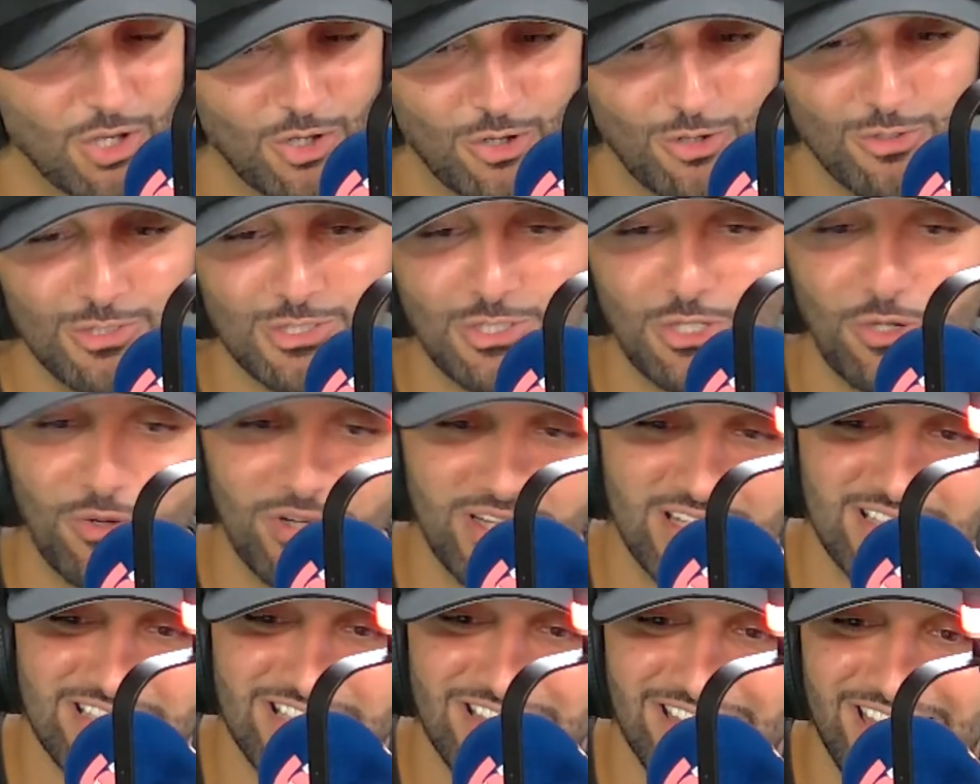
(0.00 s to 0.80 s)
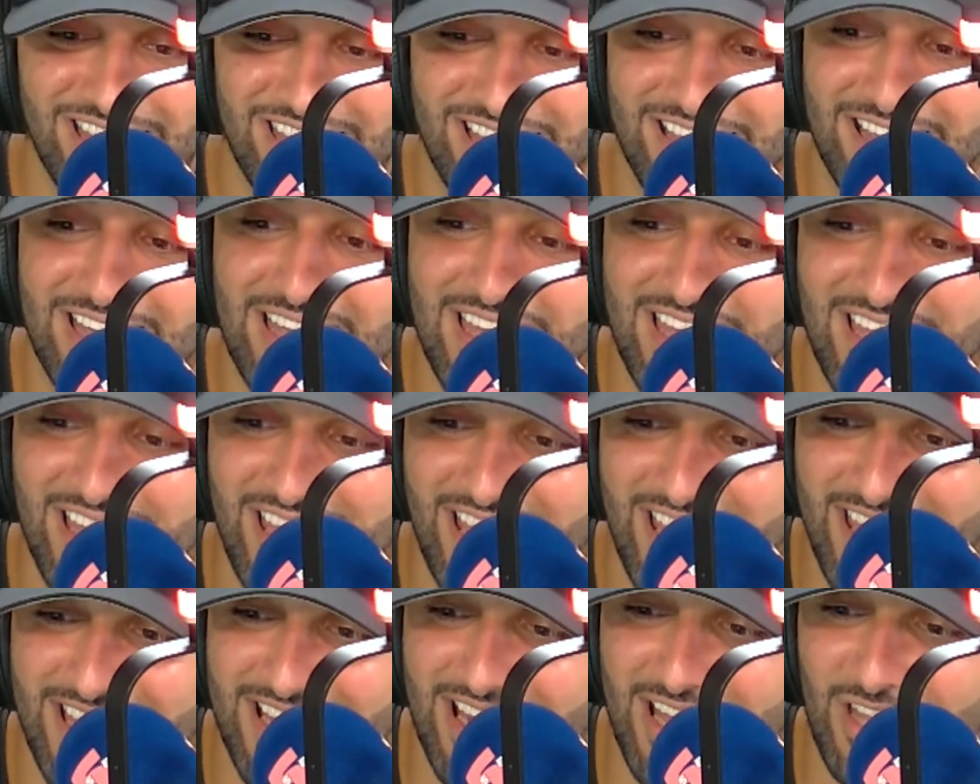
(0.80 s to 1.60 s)
who's doing his thing
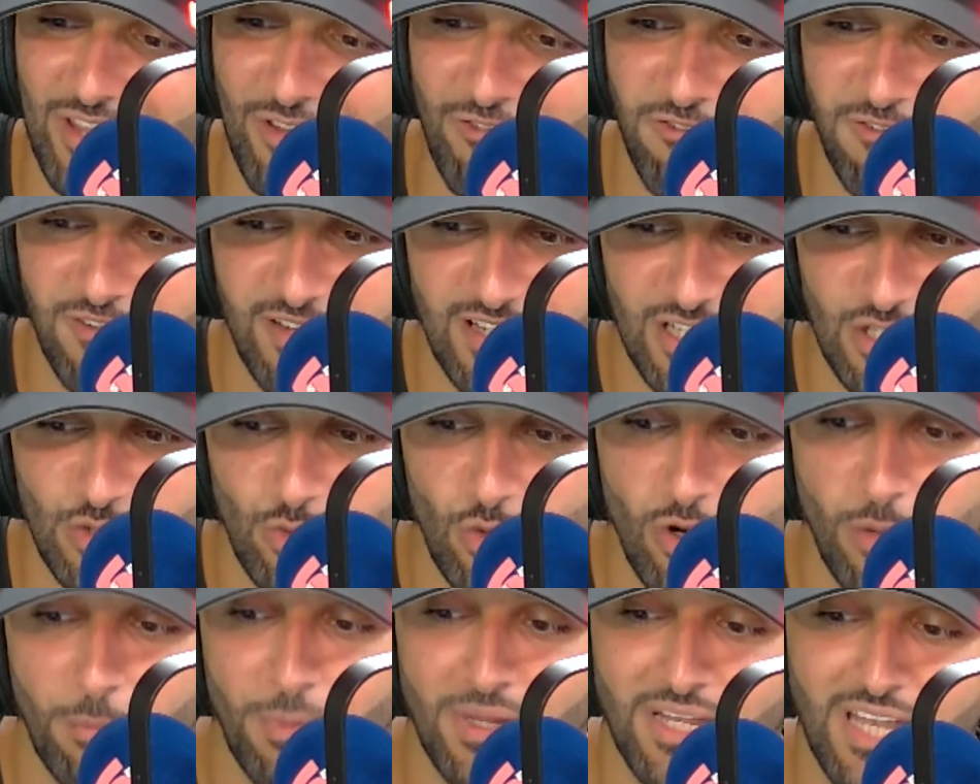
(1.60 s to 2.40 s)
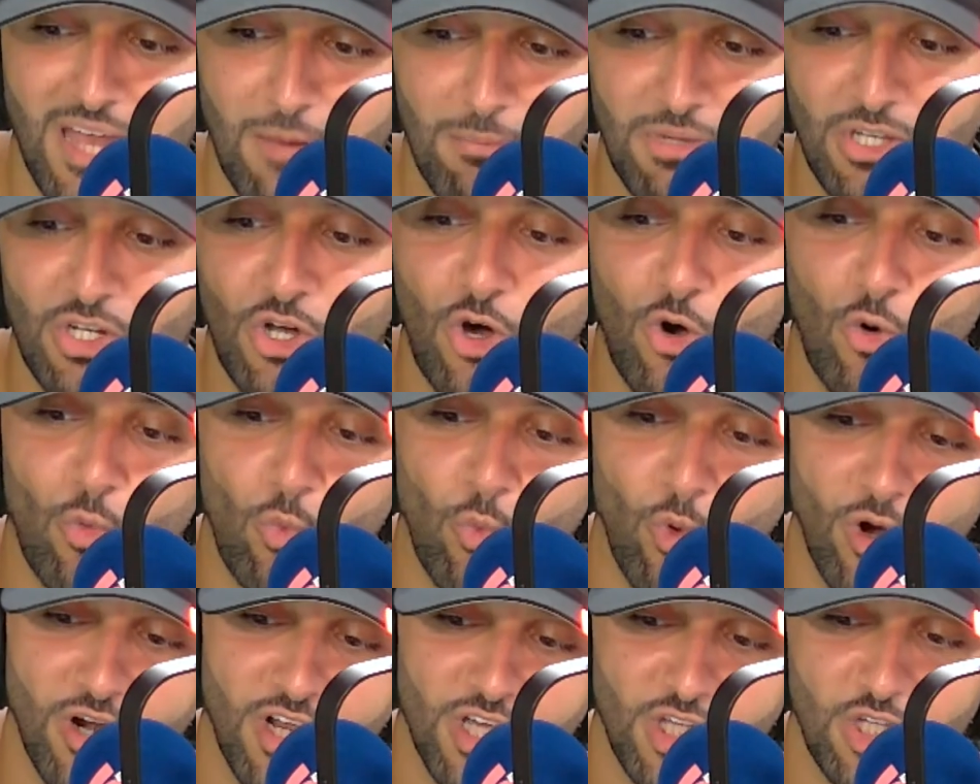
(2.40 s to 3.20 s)
in the fitness world. But let me know,
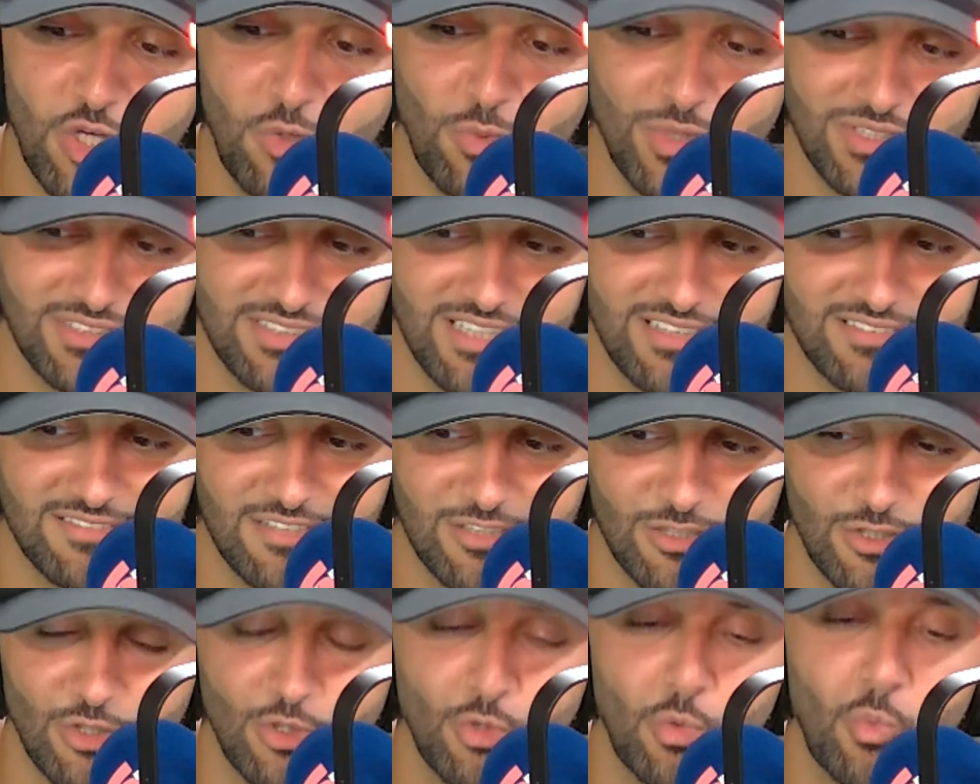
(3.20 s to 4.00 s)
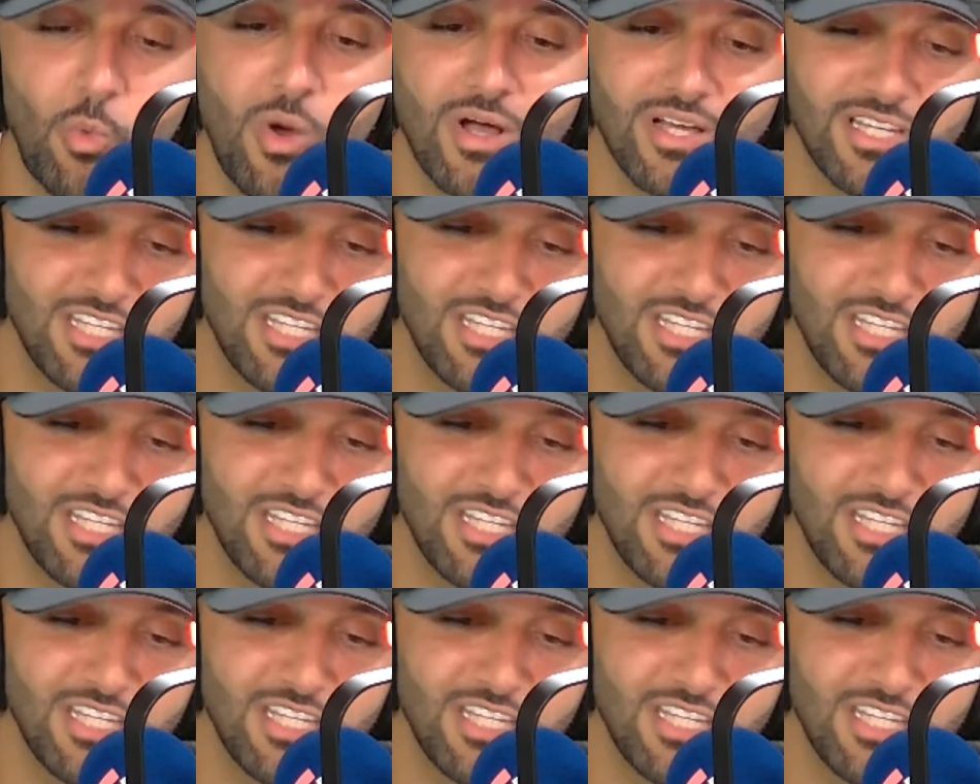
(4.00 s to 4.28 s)
what are you addicted to? What